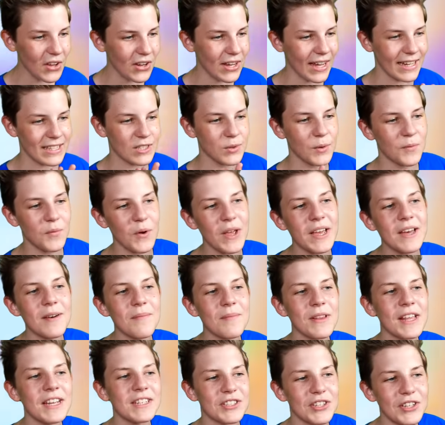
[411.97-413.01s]
Okay, so if we
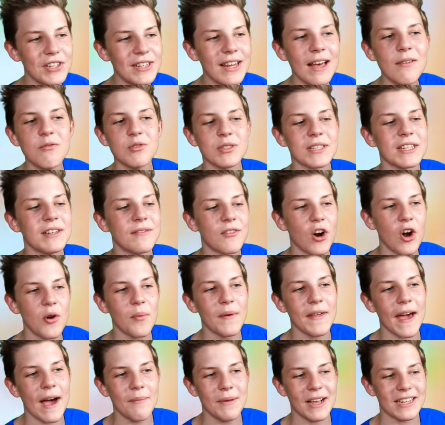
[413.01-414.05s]
complete two levels in a row
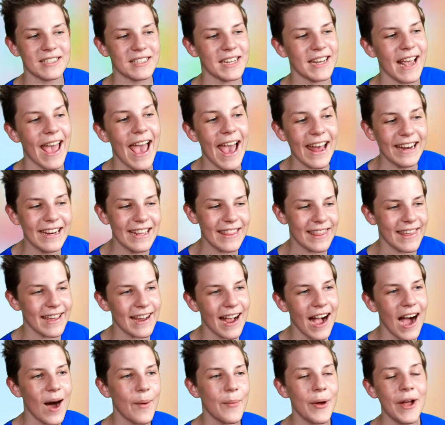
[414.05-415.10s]
without messing
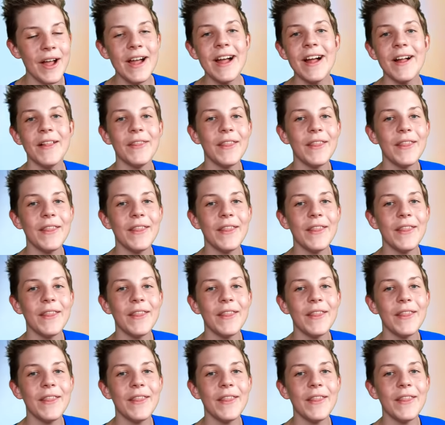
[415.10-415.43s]
anything up,